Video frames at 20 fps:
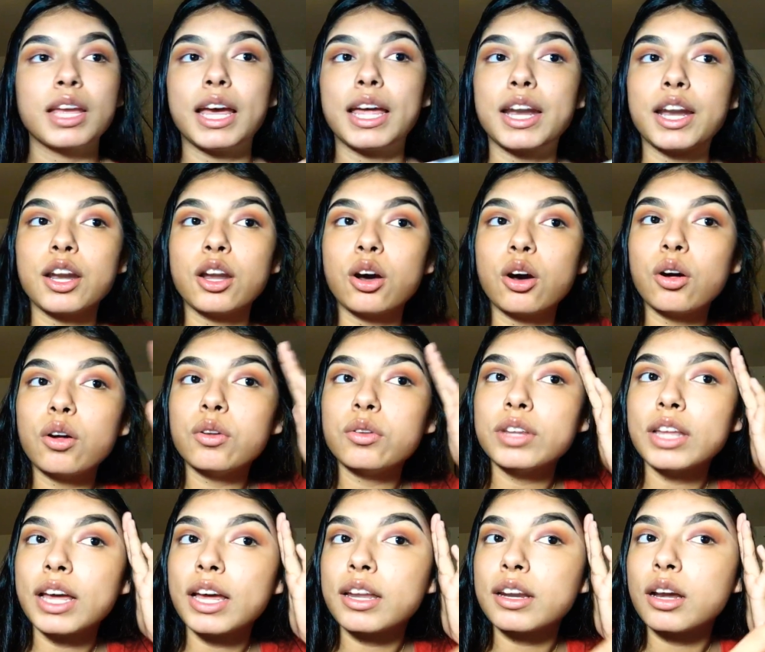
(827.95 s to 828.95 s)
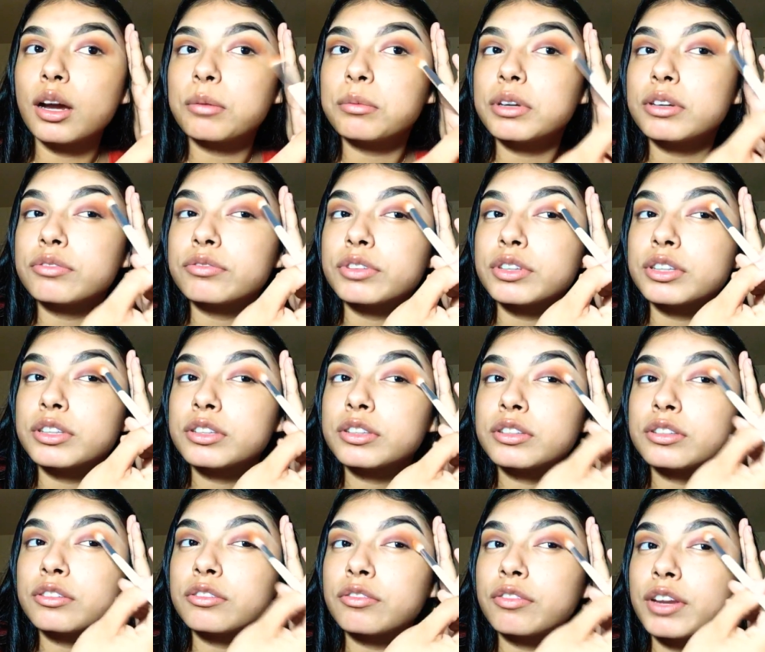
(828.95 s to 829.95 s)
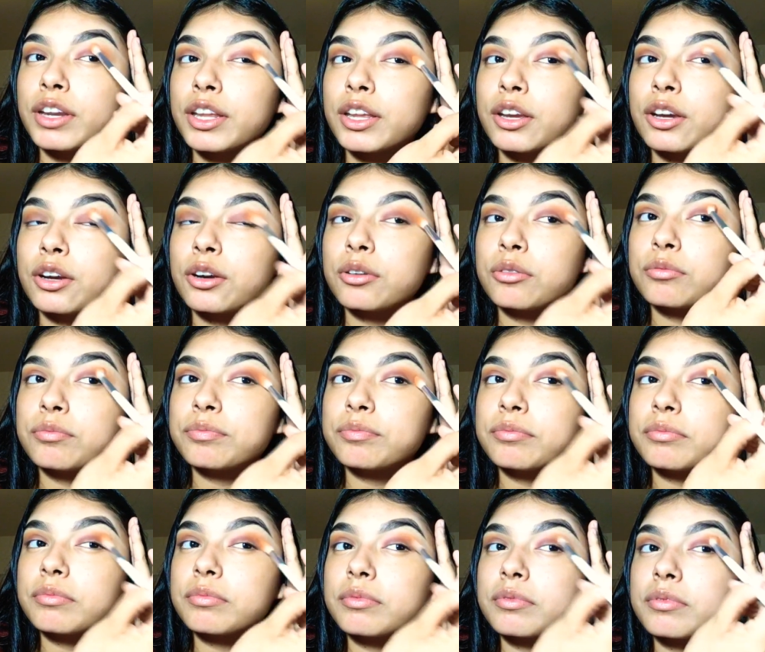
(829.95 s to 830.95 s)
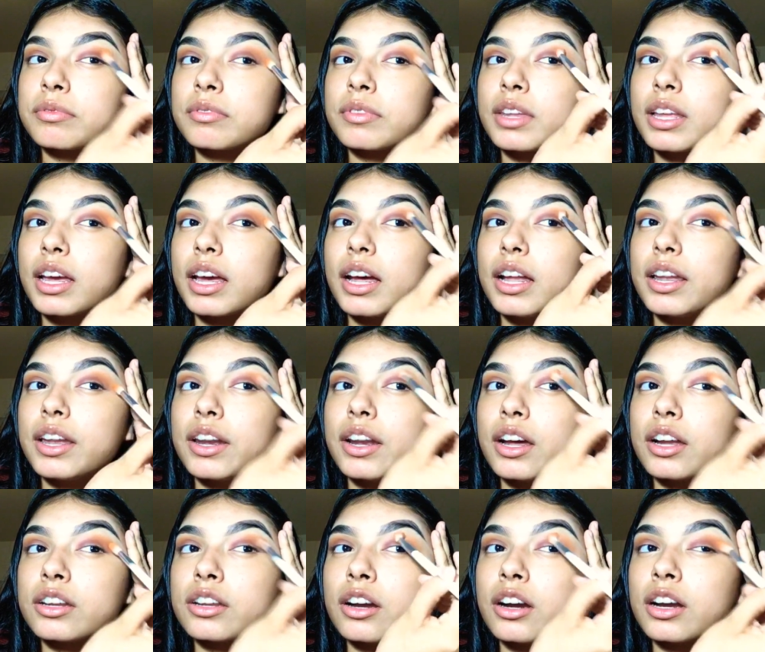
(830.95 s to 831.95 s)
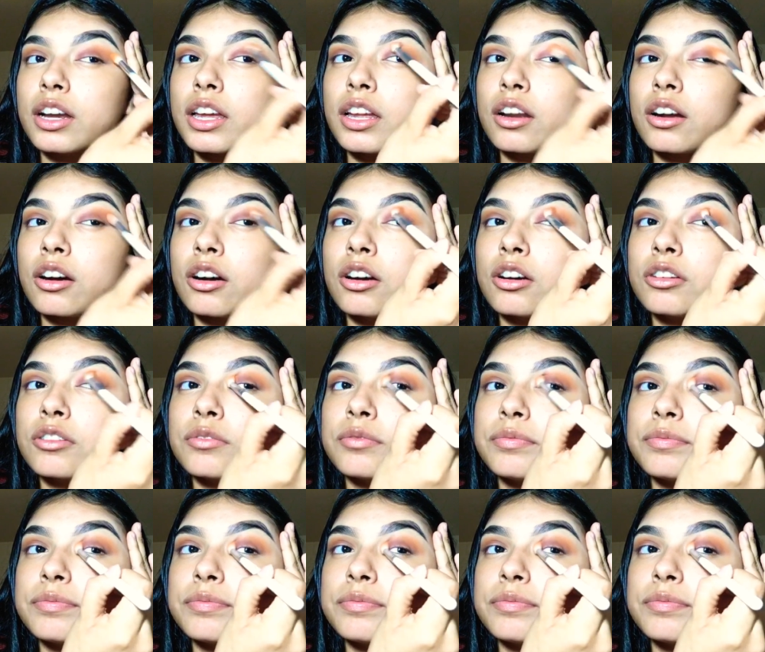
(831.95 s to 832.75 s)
And I know that on my first video, I did not talk at all.